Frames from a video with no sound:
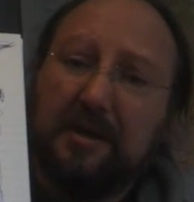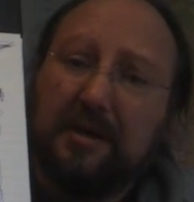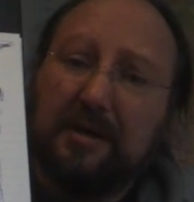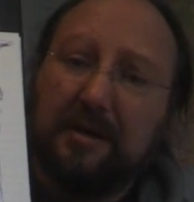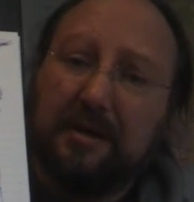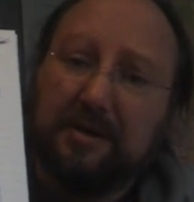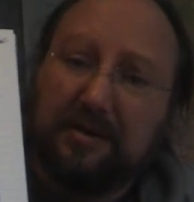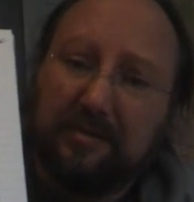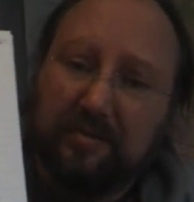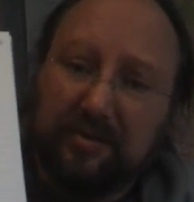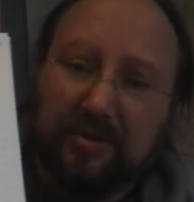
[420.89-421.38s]

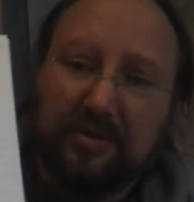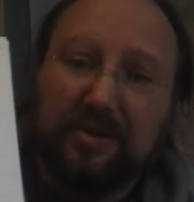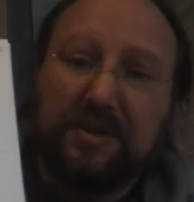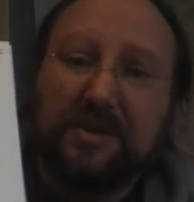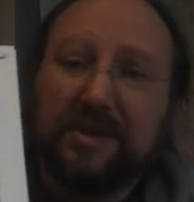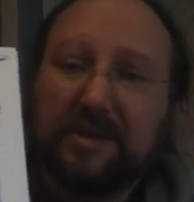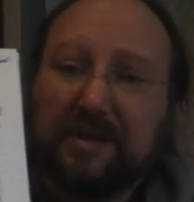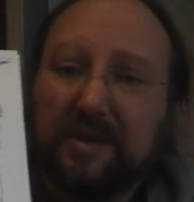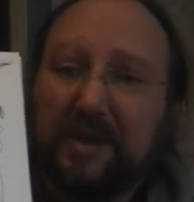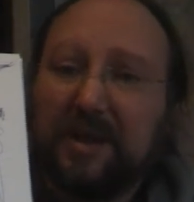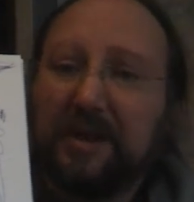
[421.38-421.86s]
the book
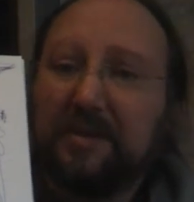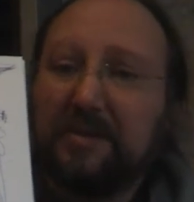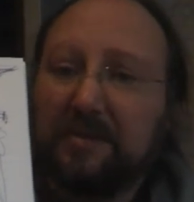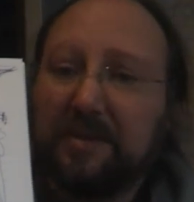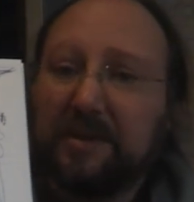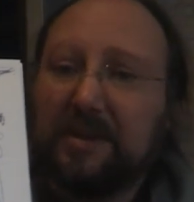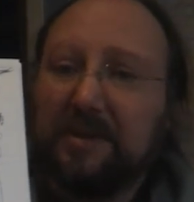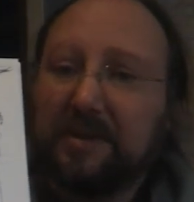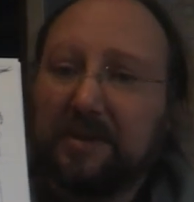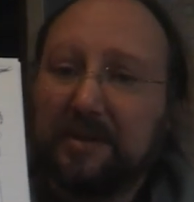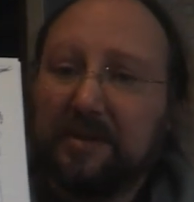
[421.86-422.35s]
describes
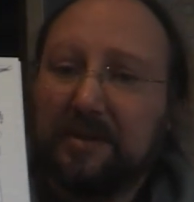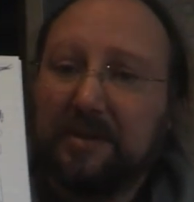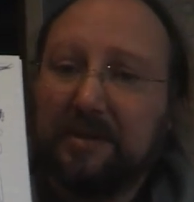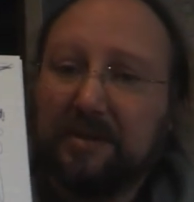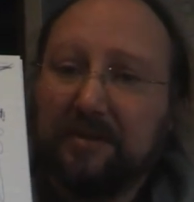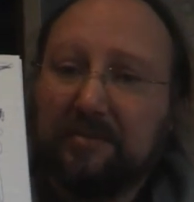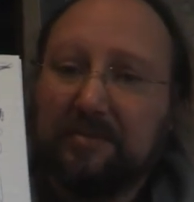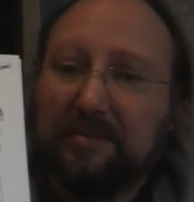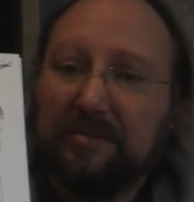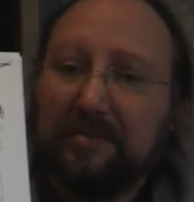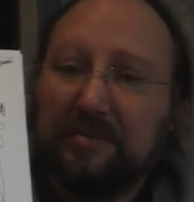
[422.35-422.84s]

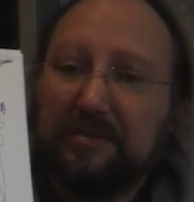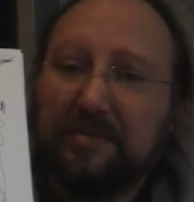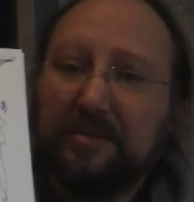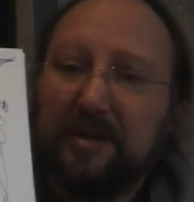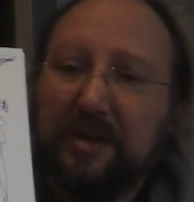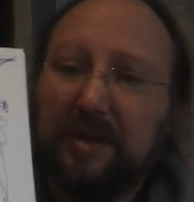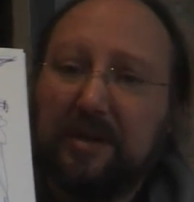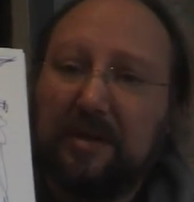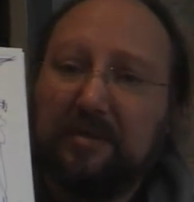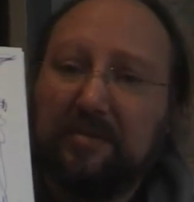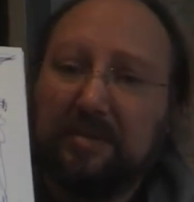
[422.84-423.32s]
basically
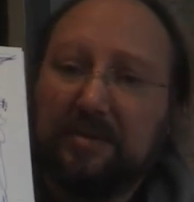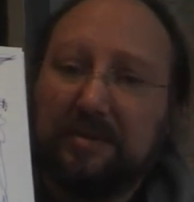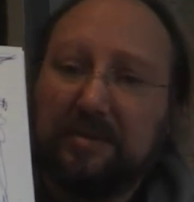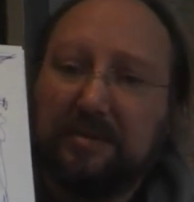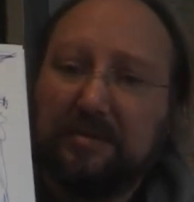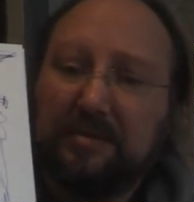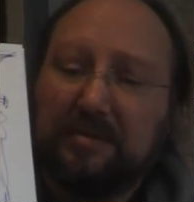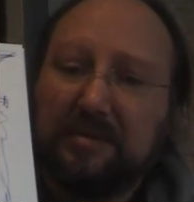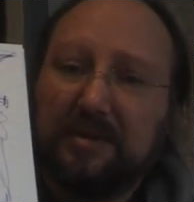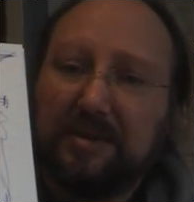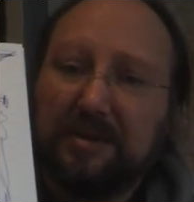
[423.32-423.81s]
horrible
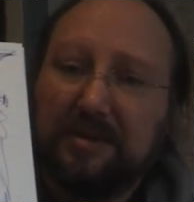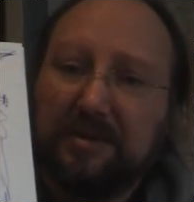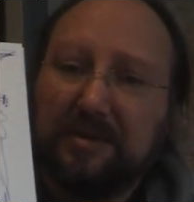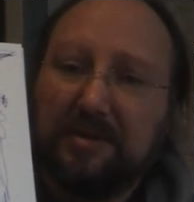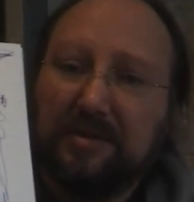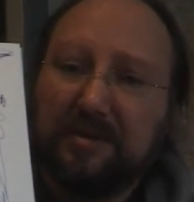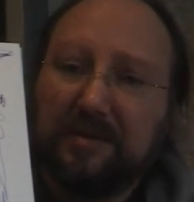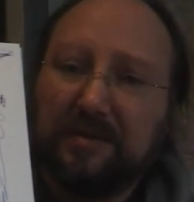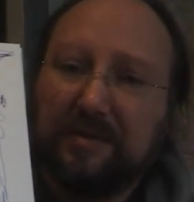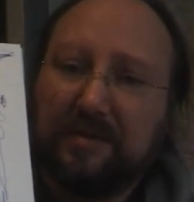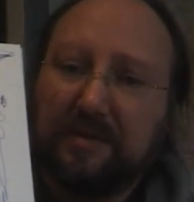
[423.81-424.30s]

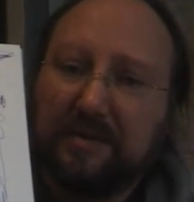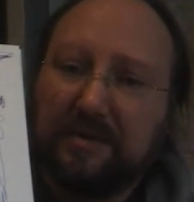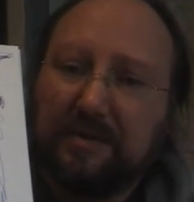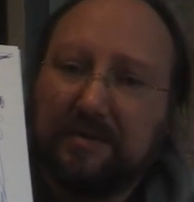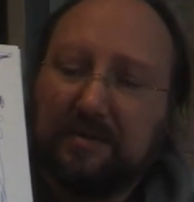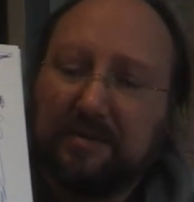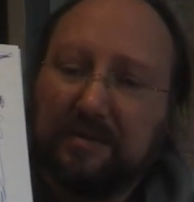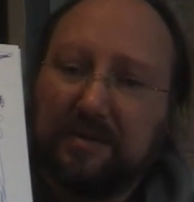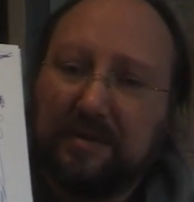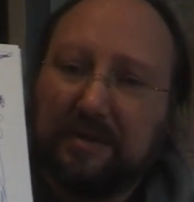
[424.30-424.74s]
conditions,